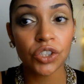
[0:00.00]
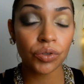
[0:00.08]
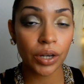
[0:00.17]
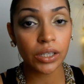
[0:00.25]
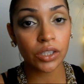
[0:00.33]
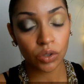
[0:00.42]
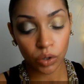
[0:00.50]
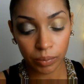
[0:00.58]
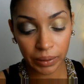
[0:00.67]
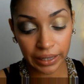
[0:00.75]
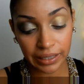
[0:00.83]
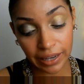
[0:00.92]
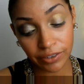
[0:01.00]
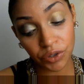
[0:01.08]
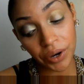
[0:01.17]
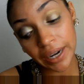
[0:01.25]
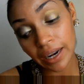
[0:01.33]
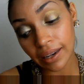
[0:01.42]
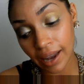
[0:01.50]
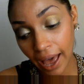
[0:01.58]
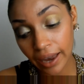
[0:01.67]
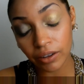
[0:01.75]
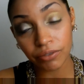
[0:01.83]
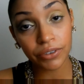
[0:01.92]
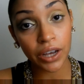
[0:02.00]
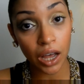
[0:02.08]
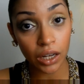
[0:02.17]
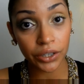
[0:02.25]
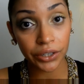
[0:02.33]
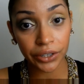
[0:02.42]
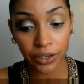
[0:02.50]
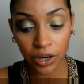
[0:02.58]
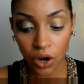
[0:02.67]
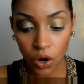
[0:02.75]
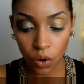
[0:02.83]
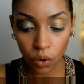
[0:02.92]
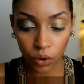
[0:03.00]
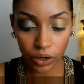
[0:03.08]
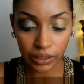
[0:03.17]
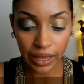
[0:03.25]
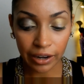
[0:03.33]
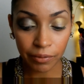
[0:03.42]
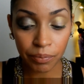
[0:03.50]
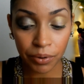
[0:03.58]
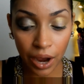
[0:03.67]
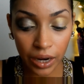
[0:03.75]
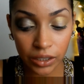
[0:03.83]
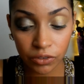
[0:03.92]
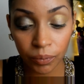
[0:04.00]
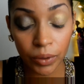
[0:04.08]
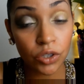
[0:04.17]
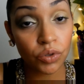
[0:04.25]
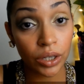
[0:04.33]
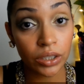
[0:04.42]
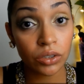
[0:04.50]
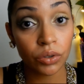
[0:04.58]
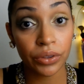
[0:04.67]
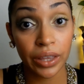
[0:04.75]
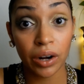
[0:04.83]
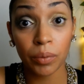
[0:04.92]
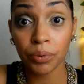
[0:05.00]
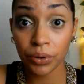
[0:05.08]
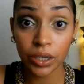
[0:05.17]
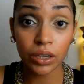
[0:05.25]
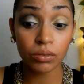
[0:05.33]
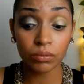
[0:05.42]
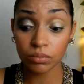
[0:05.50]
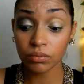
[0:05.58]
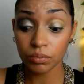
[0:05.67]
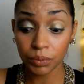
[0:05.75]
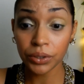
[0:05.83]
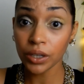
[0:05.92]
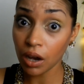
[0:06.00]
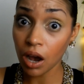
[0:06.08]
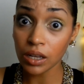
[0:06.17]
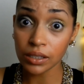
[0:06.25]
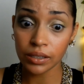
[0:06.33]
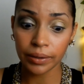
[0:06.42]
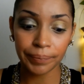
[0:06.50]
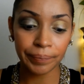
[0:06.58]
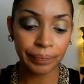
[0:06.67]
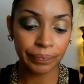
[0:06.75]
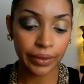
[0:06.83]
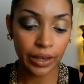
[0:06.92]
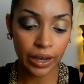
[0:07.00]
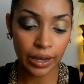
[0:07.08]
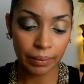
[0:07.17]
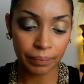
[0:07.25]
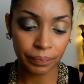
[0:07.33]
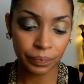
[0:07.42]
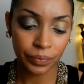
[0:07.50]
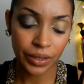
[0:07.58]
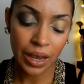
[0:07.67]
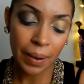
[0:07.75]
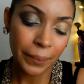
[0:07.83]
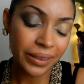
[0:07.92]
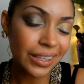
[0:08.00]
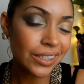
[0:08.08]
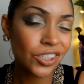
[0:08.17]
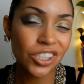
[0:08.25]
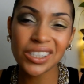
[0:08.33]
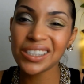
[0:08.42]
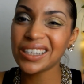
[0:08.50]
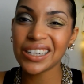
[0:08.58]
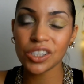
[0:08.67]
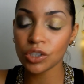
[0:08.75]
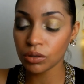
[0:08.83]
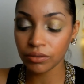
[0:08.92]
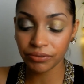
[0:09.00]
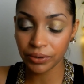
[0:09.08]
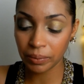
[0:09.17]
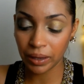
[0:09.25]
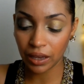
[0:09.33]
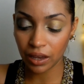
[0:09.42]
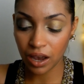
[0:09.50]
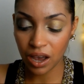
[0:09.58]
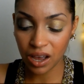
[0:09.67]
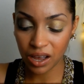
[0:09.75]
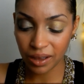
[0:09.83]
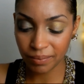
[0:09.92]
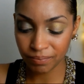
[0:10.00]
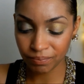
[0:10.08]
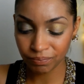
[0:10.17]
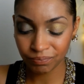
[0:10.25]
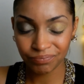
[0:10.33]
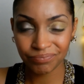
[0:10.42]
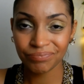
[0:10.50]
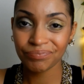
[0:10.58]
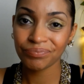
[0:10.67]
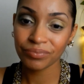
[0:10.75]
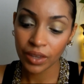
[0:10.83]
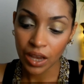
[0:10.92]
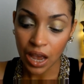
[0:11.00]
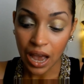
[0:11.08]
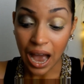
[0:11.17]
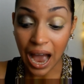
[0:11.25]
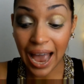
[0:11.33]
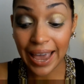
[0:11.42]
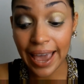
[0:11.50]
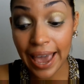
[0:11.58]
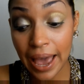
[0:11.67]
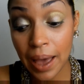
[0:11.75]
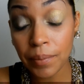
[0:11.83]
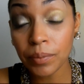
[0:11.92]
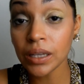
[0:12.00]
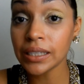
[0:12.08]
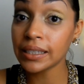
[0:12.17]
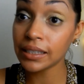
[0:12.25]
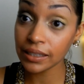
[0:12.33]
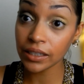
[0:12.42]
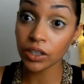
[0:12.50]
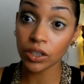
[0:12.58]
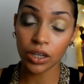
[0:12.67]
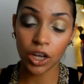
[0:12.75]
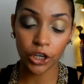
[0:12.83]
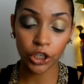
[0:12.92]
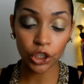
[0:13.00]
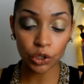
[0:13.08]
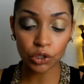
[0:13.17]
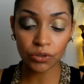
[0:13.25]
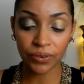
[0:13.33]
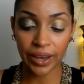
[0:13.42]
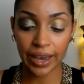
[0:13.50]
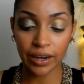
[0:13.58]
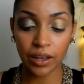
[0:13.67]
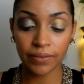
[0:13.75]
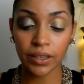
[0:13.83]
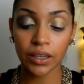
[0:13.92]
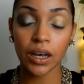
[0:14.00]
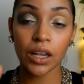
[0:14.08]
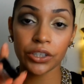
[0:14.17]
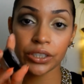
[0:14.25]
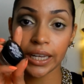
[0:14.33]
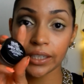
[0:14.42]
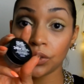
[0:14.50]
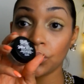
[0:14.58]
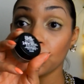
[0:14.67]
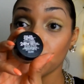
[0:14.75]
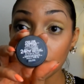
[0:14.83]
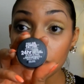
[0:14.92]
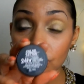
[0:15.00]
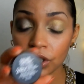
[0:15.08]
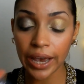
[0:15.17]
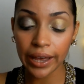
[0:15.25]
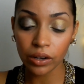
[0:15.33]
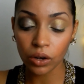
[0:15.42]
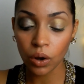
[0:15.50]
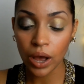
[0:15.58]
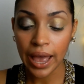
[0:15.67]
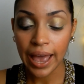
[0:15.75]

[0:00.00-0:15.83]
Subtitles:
drugstore, because I tried a lot of color or a lot of products from the drugstore that are pretty awesome. But this just didn't do it for me. I am still a huge fan of the Color Tattoo Cream Shadow,